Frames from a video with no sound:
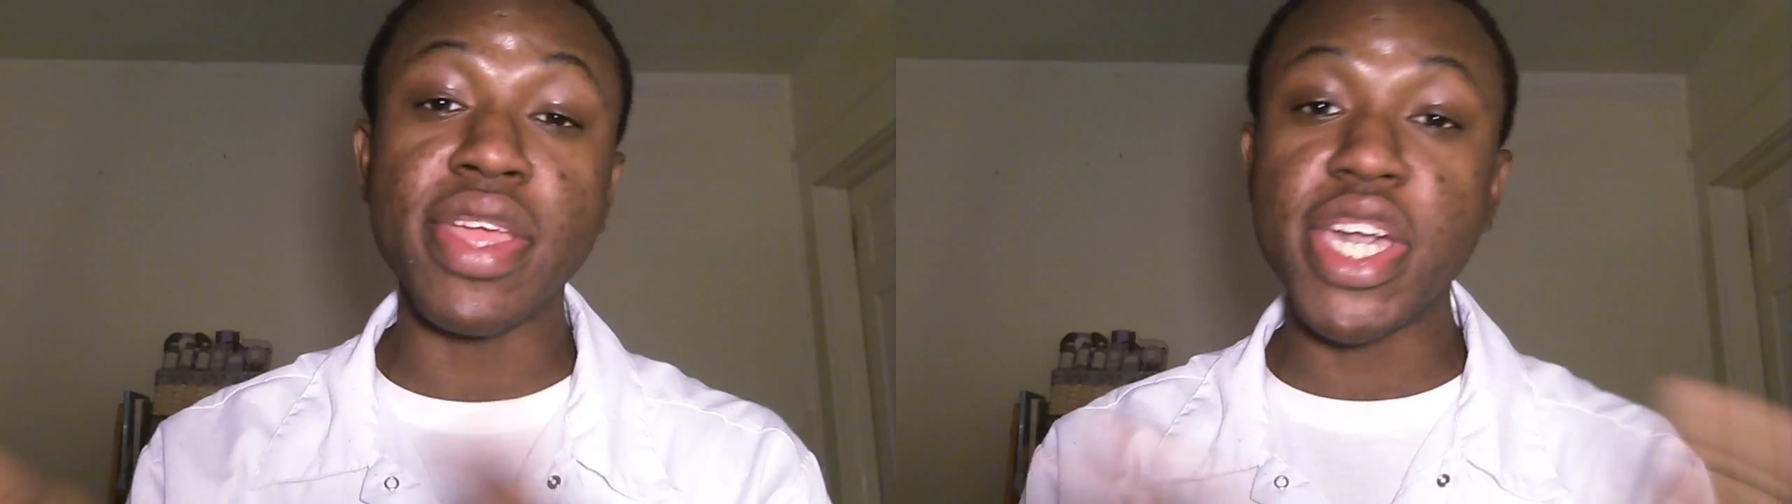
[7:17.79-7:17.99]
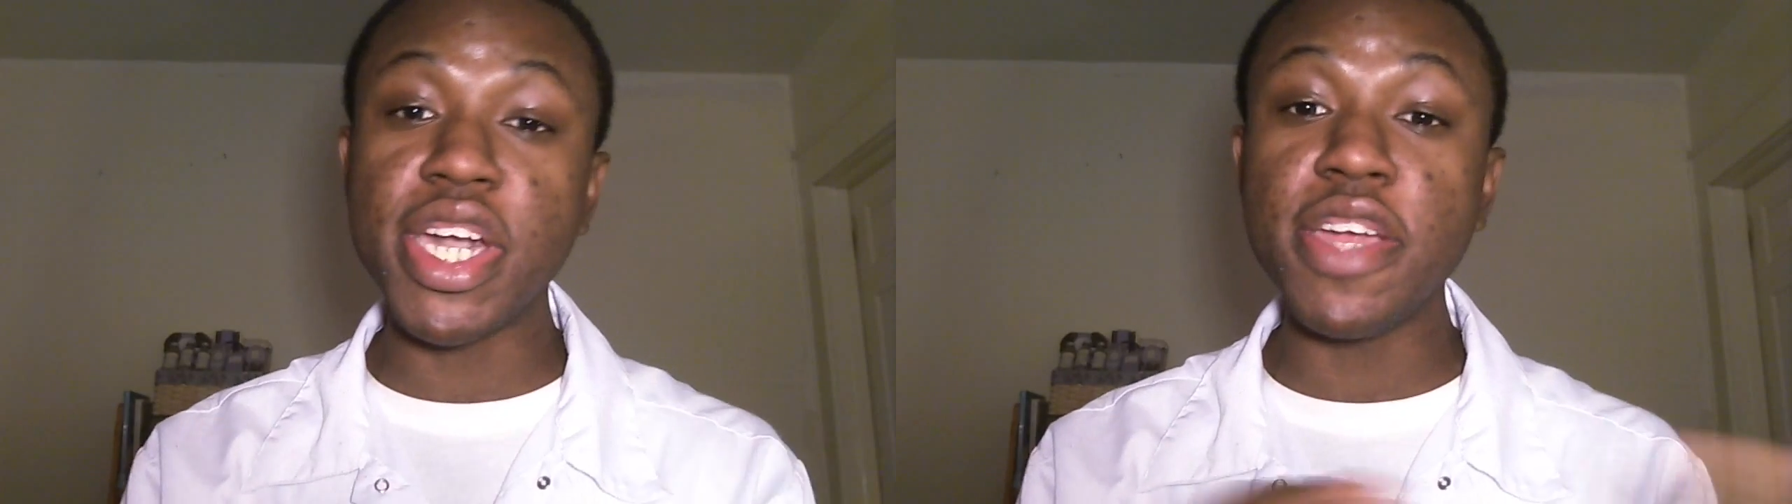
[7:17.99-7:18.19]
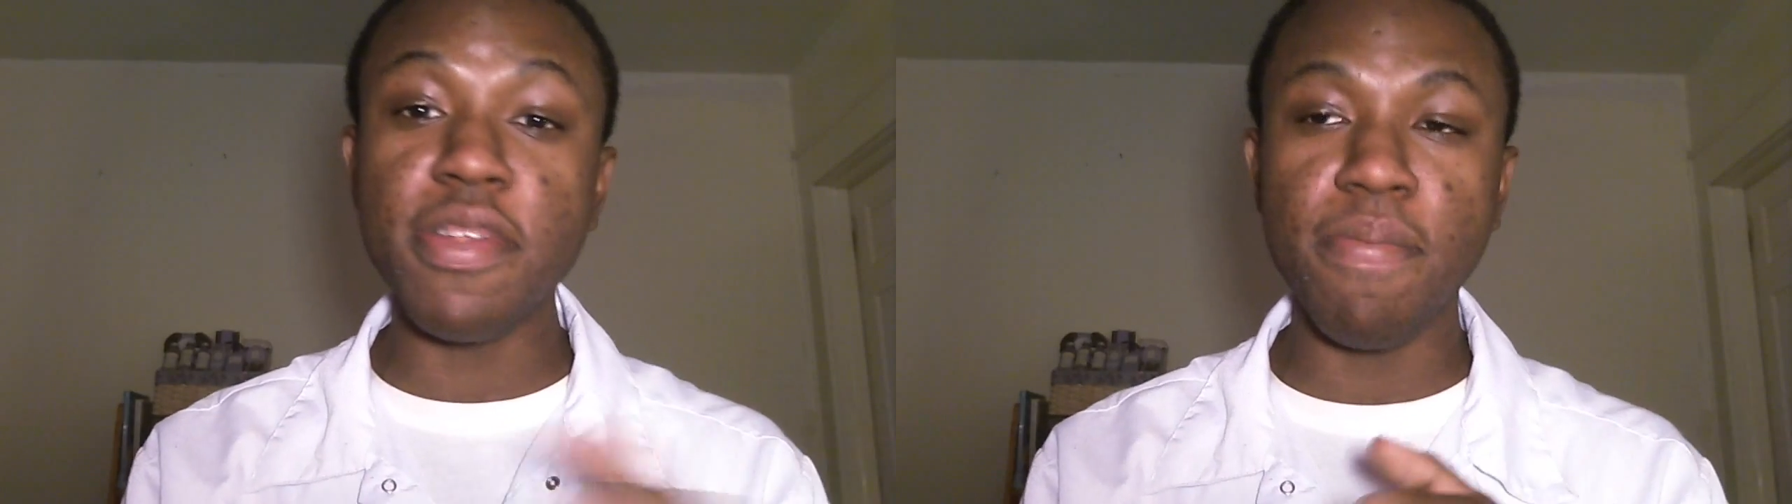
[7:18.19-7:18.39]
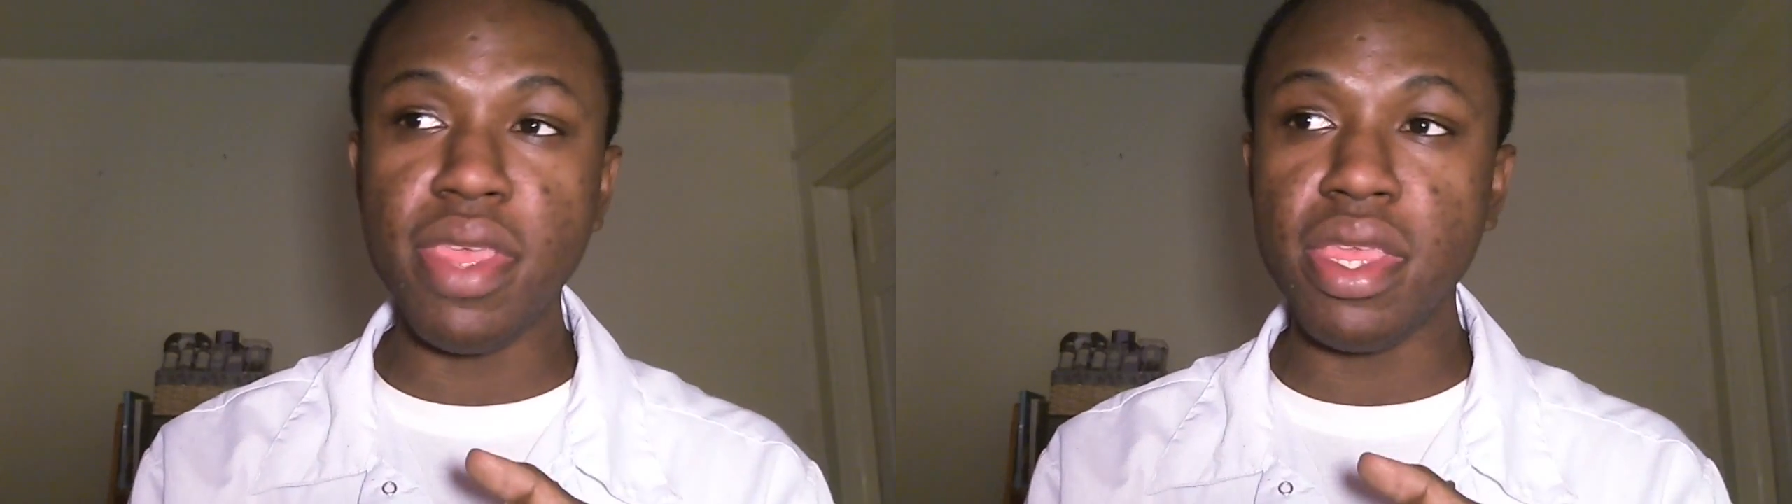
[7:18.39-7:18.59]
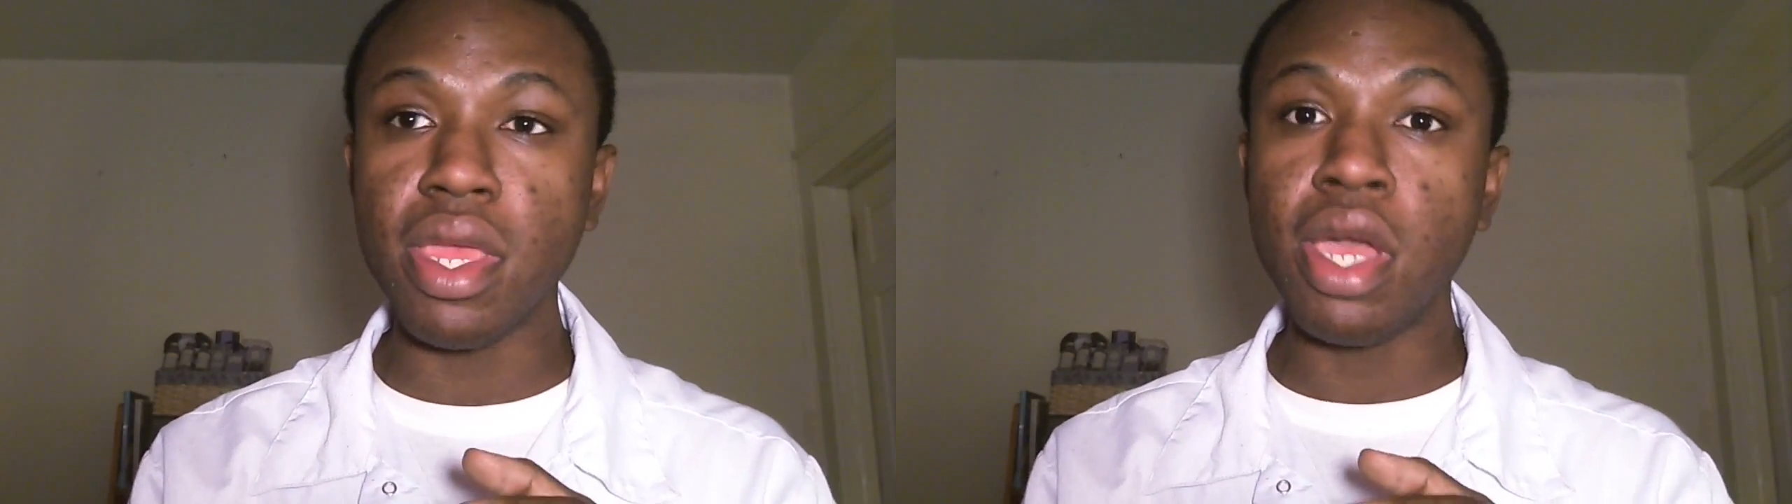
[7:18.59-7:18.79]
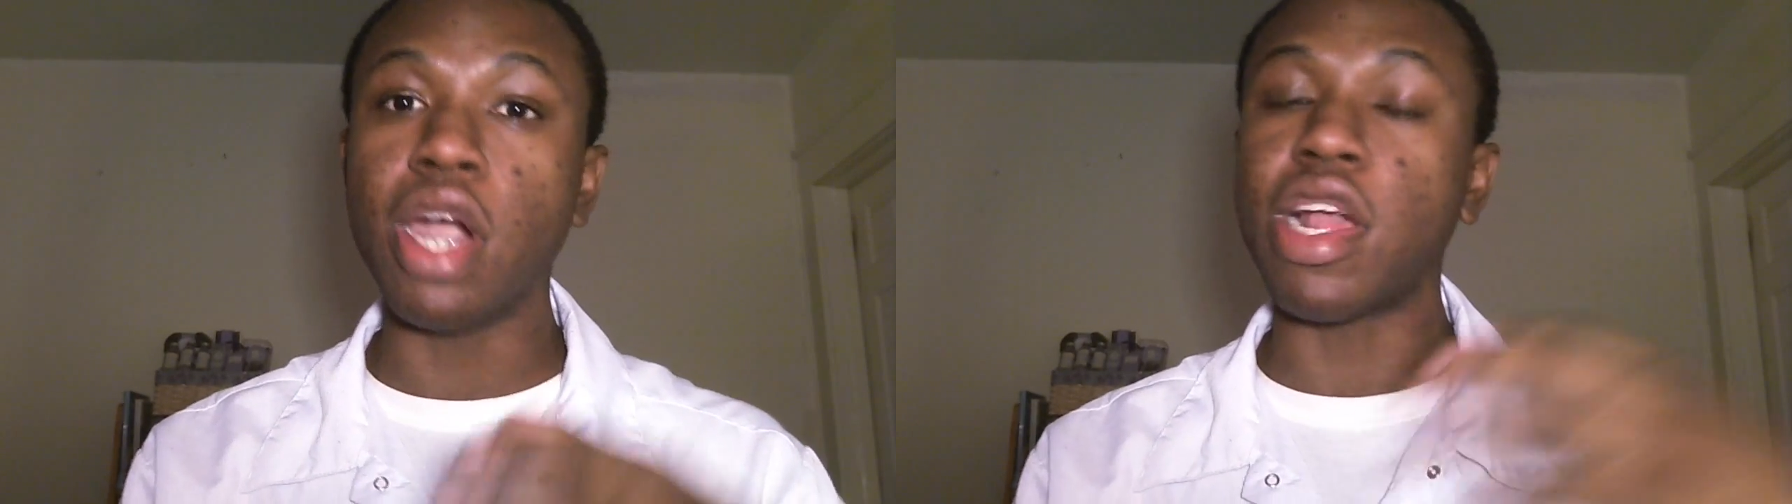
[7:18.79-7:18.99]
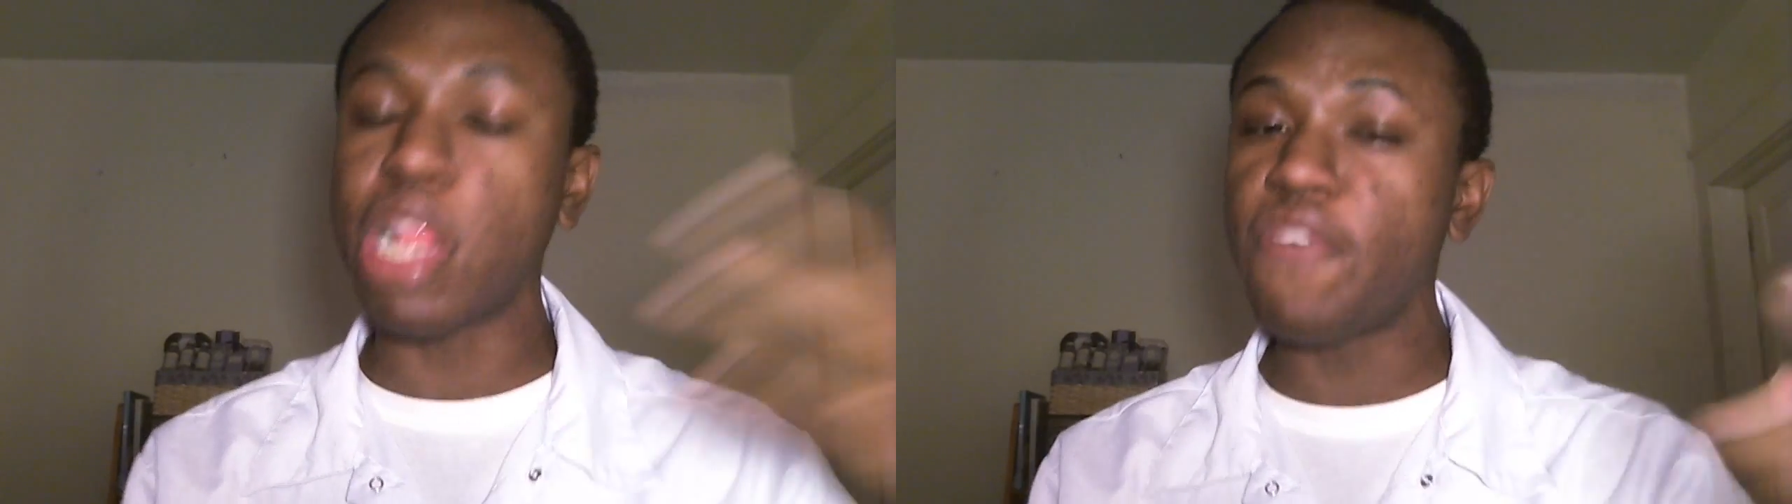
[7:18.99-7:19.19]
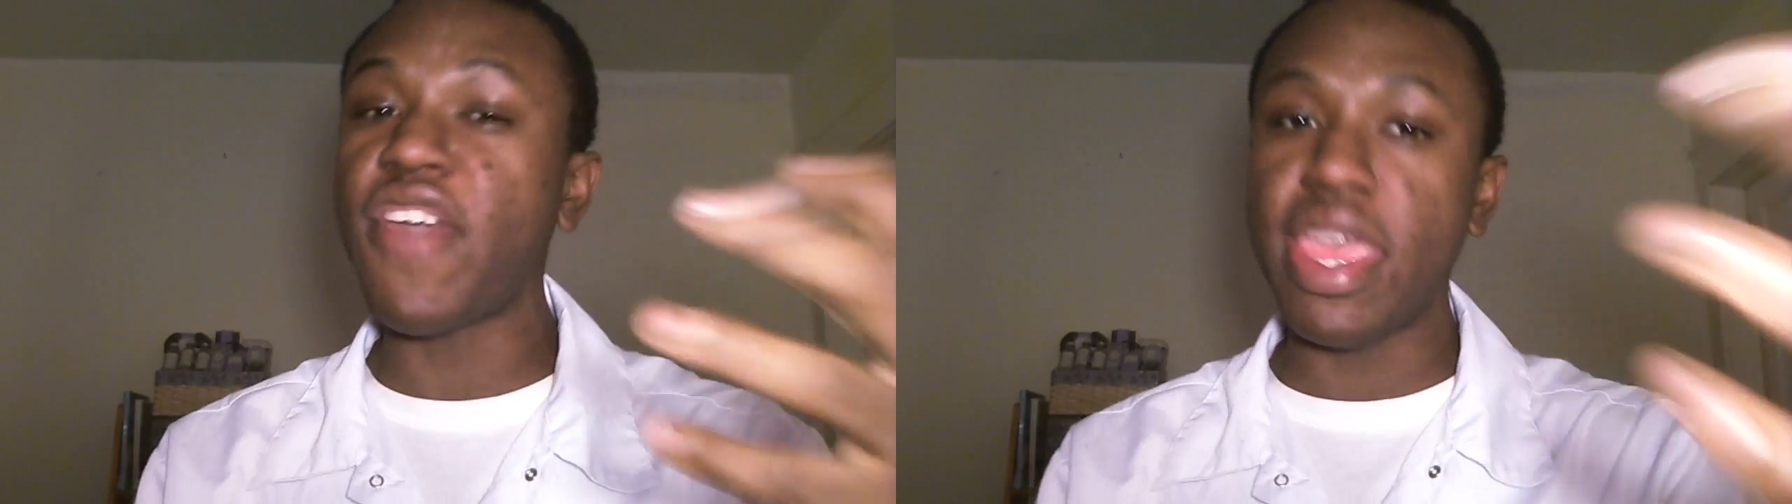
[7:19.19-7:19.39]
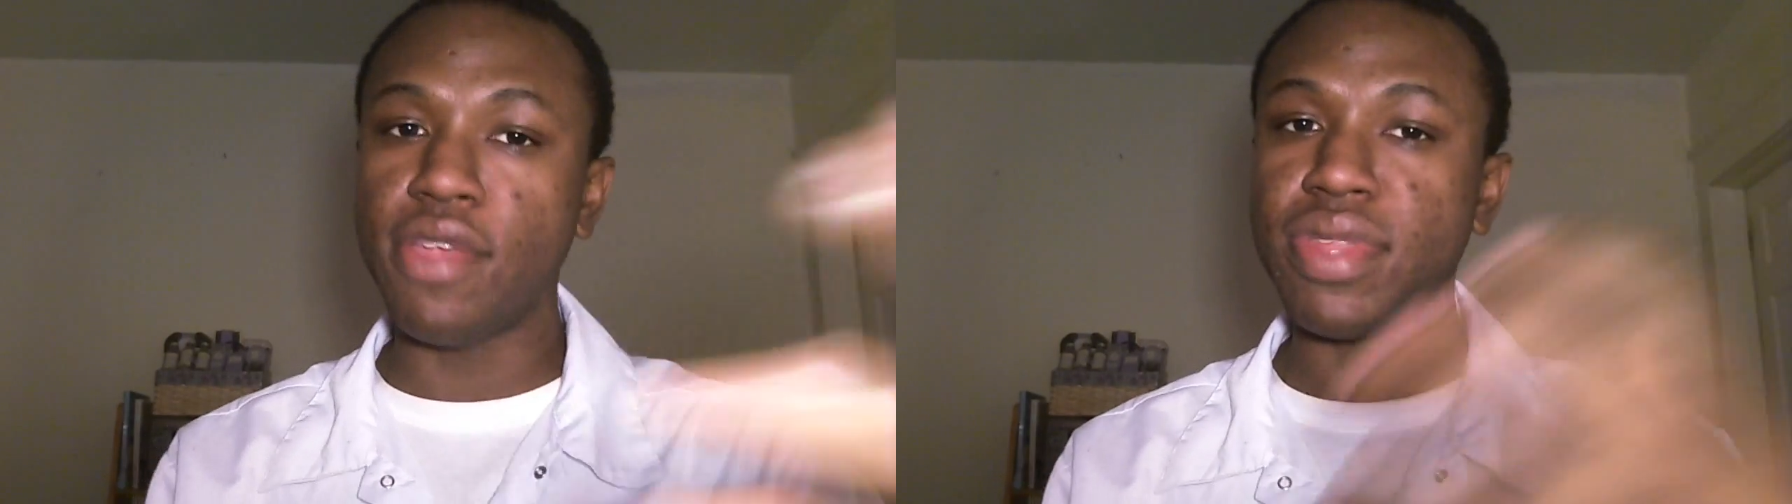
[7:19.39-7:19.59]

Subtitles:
it could be a cliffhanger